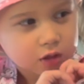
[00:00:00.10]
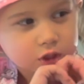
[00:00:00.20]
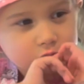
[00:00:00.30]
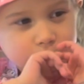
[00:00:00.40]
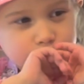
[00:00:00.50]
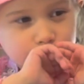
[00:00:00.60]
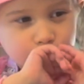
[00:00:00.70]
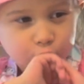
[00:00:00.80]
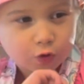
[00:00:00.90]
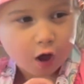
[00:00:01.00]
just put
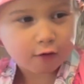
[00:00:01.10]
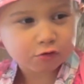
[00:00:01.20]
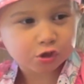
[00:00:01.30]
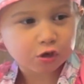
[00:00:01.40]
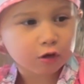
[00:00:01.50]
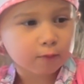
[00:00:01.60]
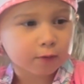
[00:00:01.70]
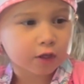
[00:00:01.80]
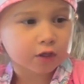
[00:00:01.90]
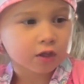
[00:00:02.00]
a lot of sugar
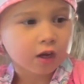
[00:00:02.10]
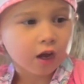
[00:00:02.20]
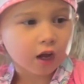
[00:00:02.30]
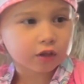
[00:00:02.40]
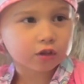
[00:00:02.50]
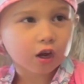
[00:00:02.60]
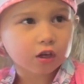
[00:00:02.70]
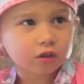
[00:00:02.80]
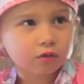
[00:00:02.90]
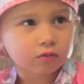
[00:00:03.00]
because I thought
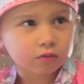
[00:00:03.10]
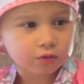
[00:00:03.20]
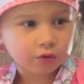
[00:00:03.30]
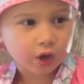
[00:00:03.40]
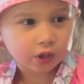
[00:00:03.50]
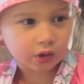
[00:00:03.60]
you would like